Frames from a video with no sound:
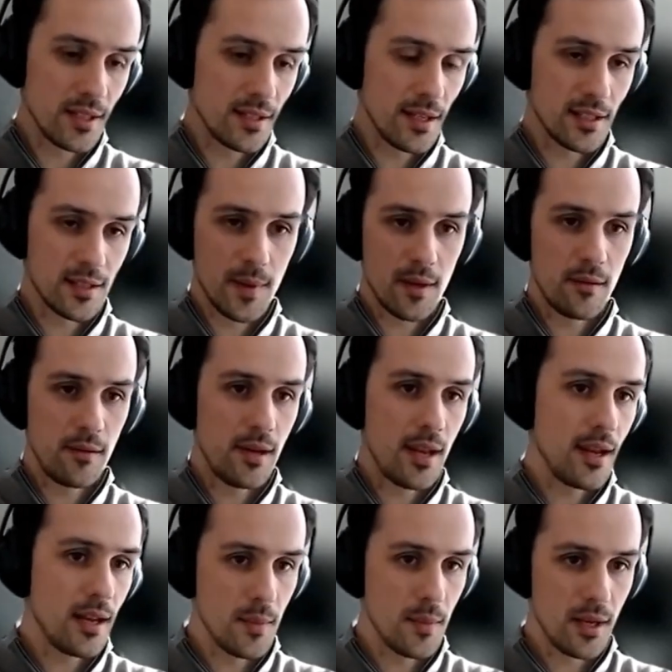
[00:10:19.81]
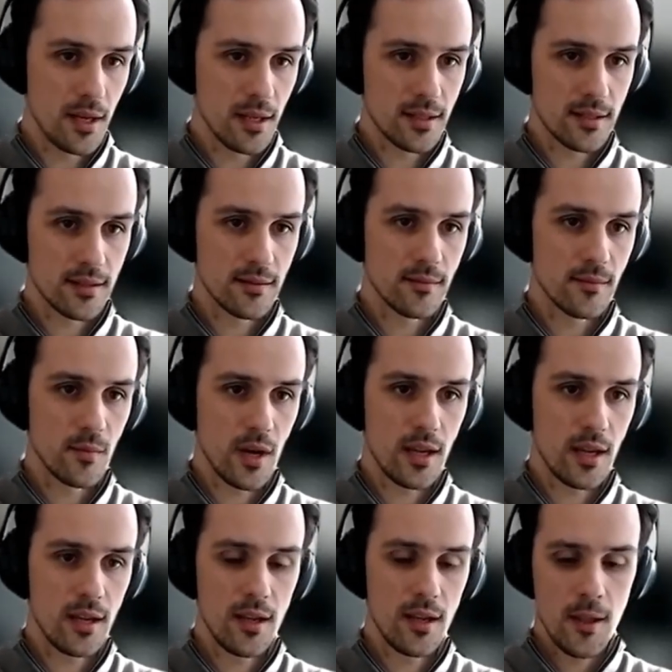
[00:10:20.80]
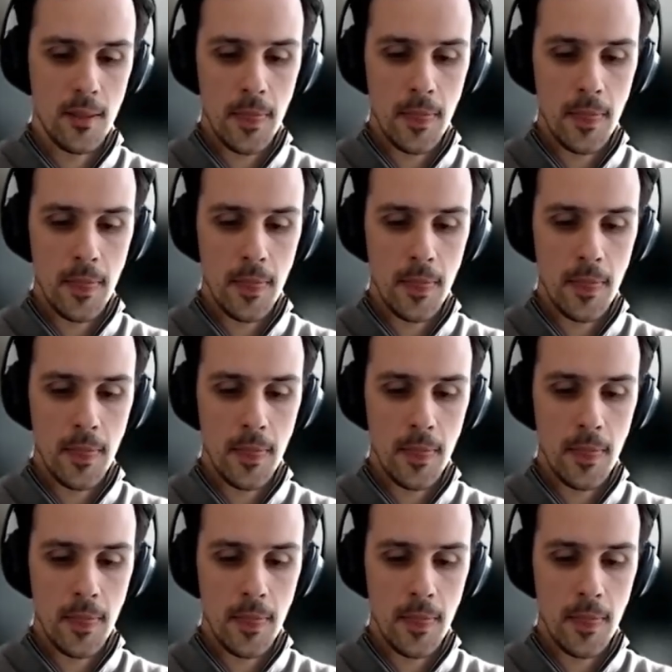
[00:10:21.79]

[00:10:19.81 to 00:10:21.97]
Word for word: It takes about ninety minutes, right?